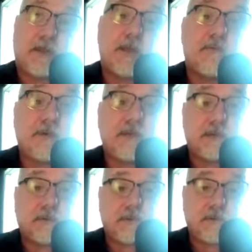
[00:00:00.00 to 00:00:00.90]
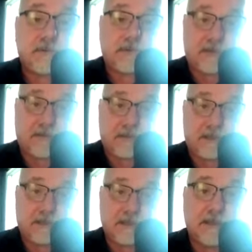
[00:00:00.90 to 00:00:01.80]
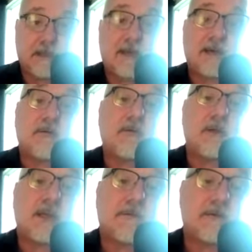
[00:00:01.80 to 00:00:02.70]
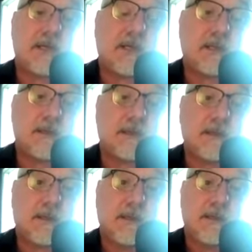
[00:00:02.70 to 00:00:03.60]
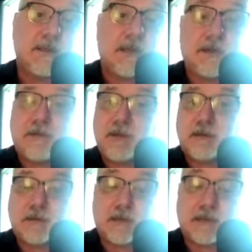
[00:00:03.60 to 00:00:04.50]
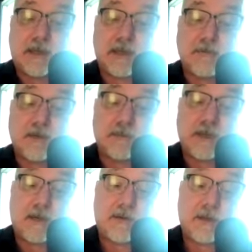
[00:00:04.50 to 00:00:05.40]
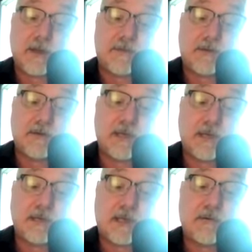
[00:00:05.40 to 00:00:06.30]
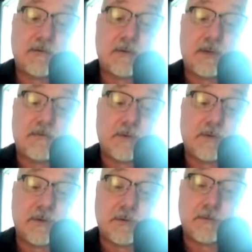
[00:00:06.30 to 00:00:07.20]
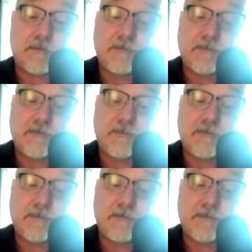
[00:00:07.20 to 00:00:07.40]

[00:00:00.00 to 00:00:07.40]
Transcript: If we don't do something, how will we ever change? If we don't align with the power we have to change, how will we ever grow?